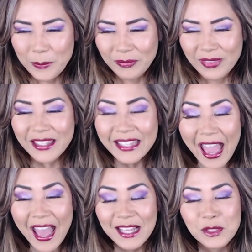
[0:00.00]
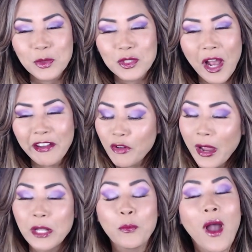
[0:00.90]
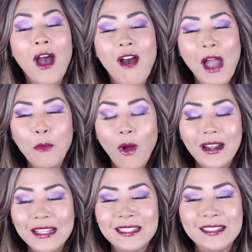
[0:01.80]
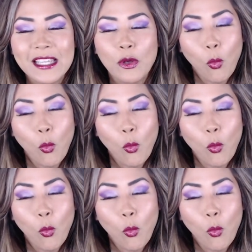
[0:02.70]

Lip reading: Yes, we're talking variety. Well, I wanted to see